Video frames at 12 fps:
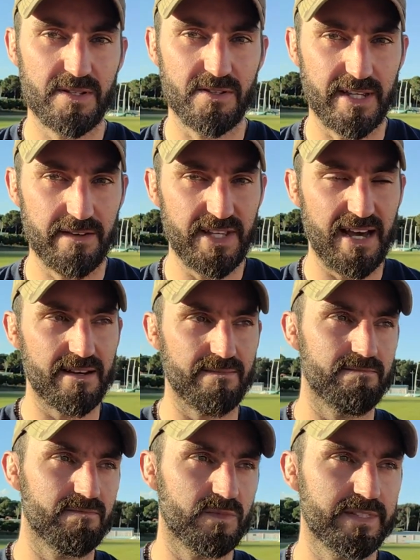So give that
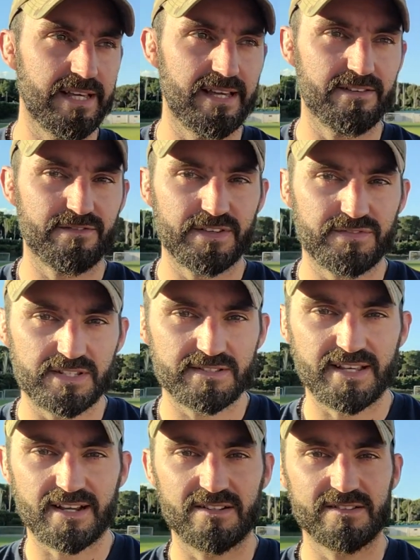10, 15
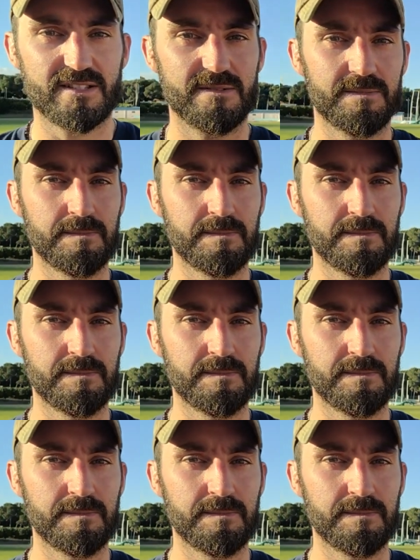seconds.